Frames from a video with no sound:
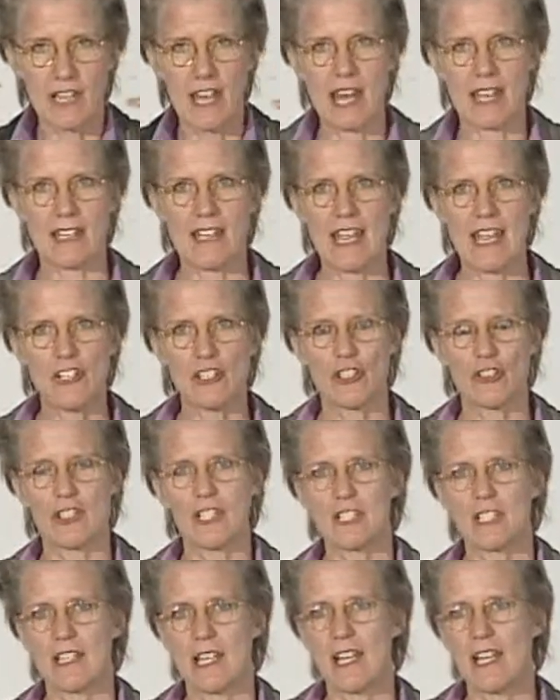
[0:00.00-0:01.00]
that enter
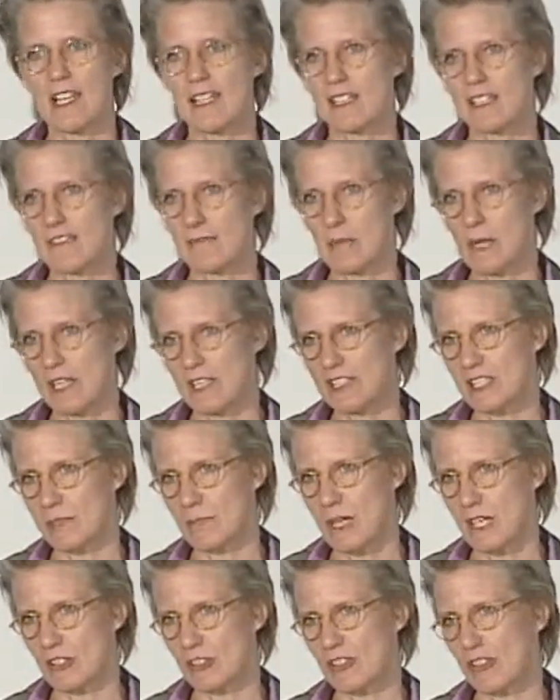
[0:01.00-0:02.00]
into the heads of
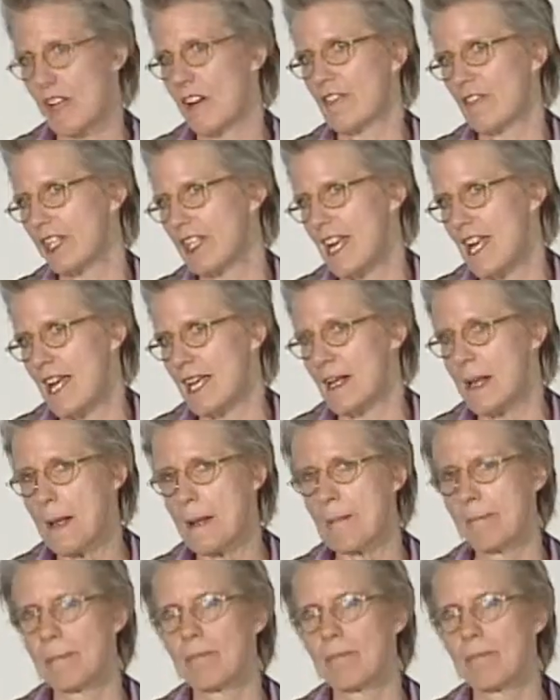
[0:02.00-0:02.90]
policymakers every day,